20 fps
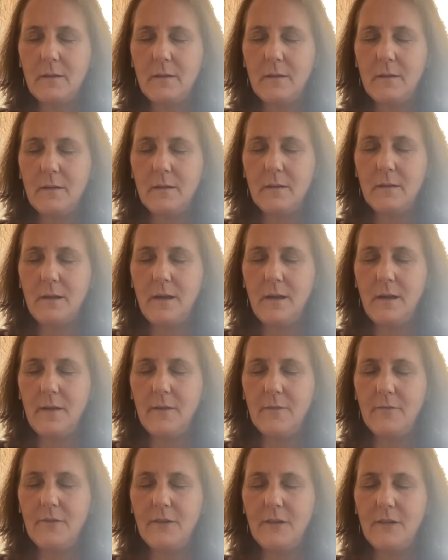The
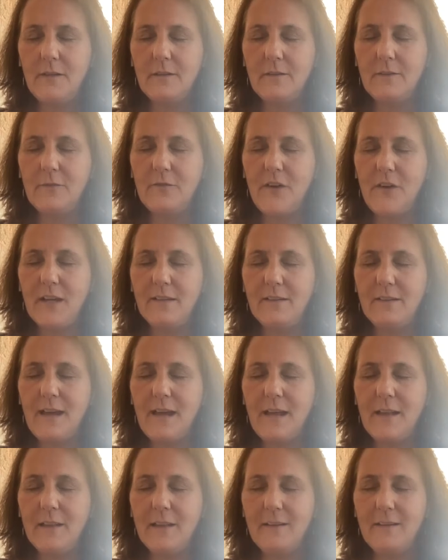aliveness,
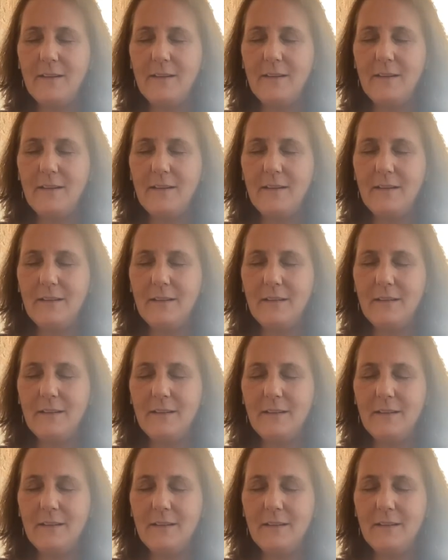vitality
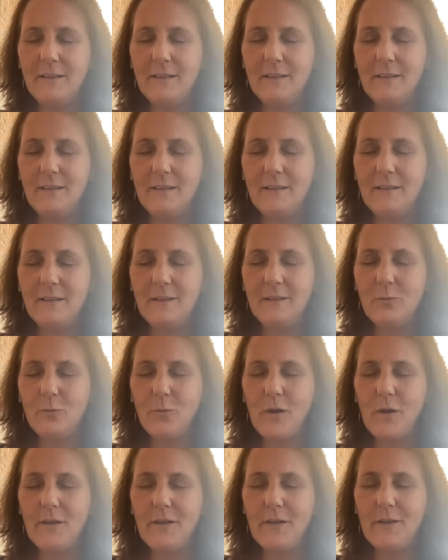
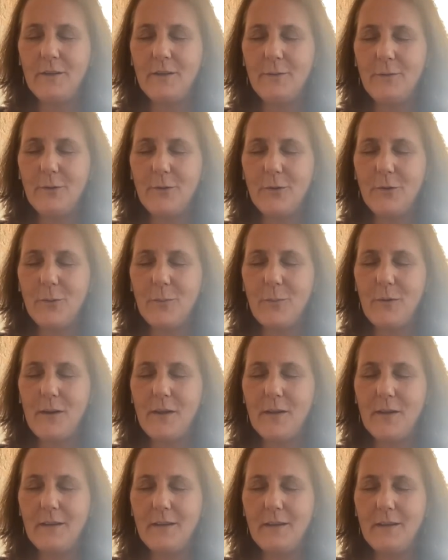running through your
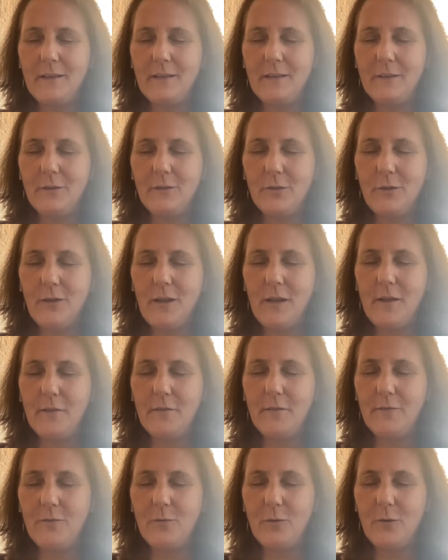body, your
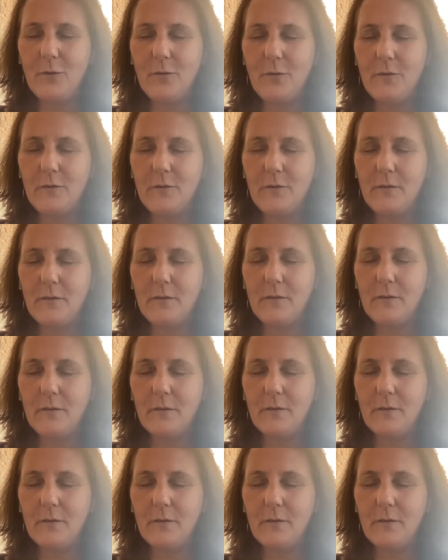life force.